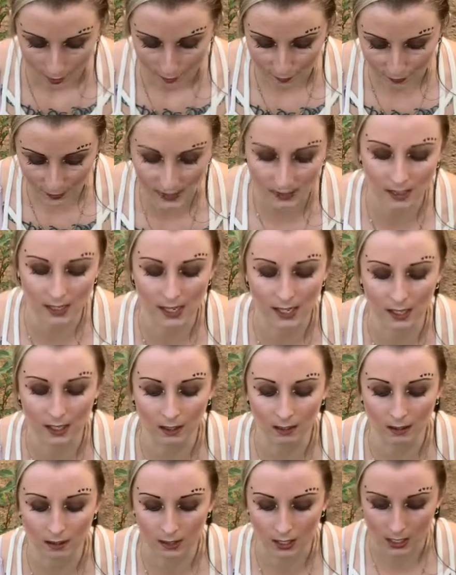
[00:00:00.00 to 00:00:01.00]

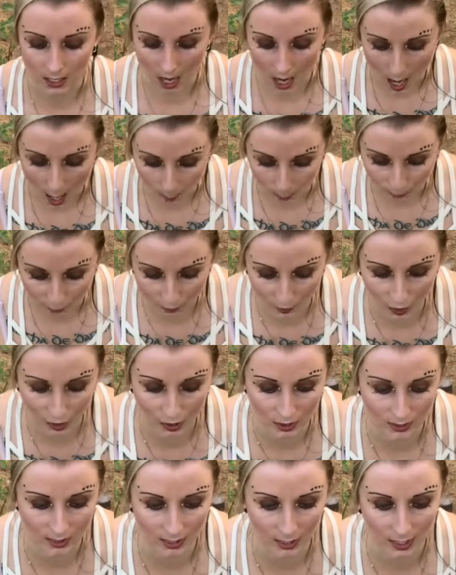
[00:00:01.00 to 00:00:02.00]
feeling the
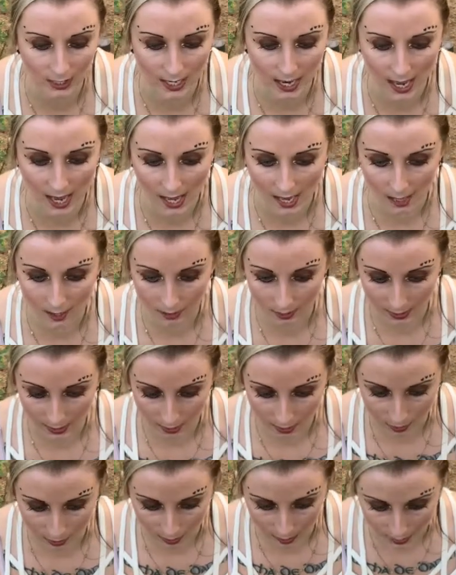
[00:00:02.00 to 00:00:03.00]
comfort again
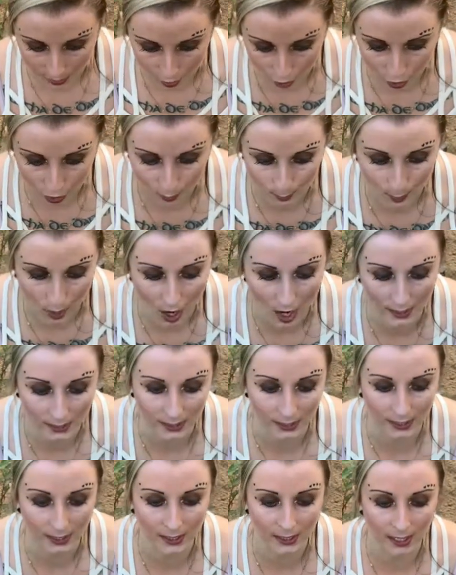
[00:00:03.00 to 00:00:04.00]
in your
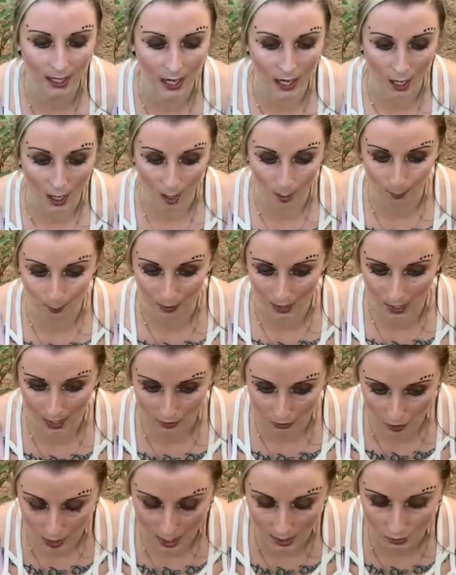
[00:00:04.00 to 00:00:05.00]
body,
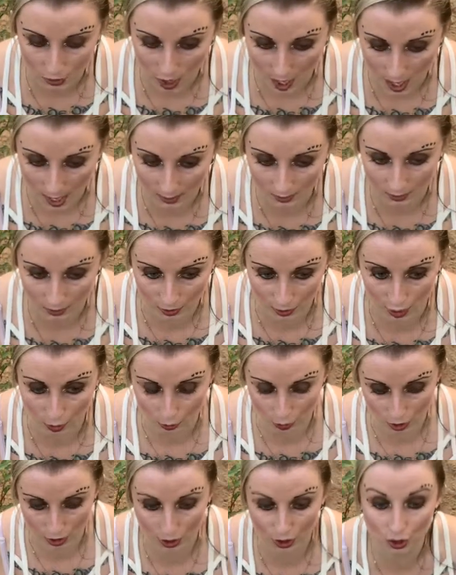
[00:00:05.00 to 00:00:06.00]
and not, you know,
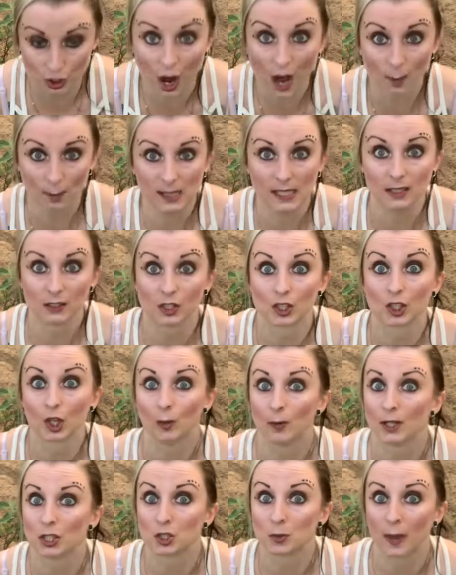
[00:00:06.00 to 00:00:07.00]
to not be in so
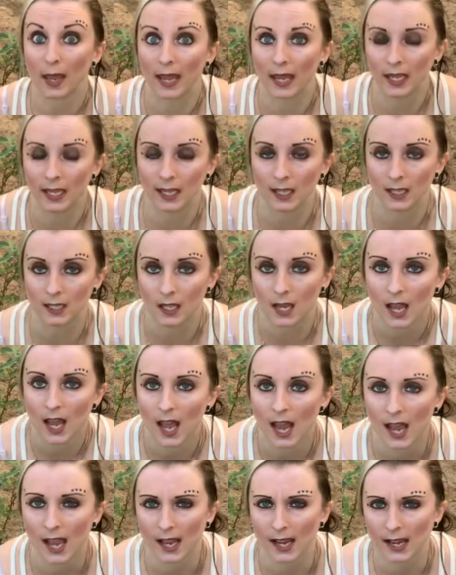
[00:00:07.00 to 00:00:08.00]
much pain,
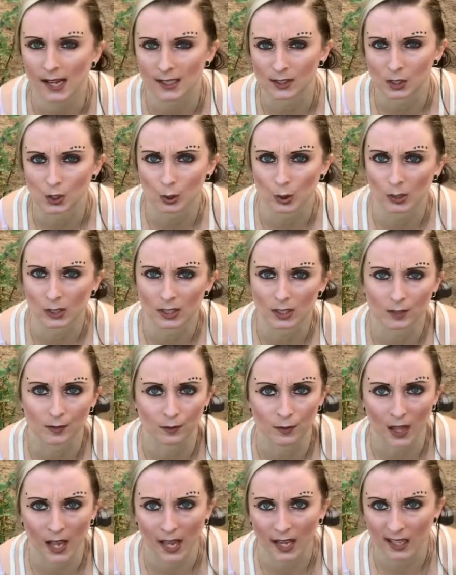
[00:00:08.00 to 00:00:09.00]
and sort
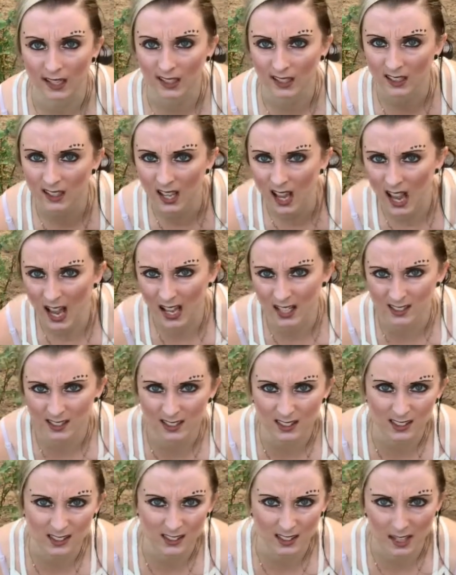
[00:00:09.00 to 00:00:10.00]
of like has
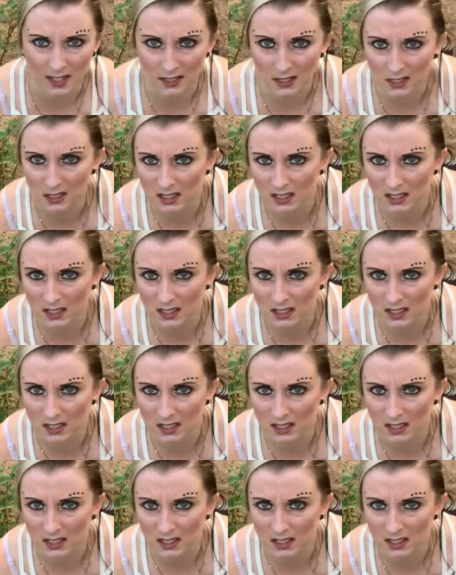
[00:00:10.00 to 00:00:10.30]
this like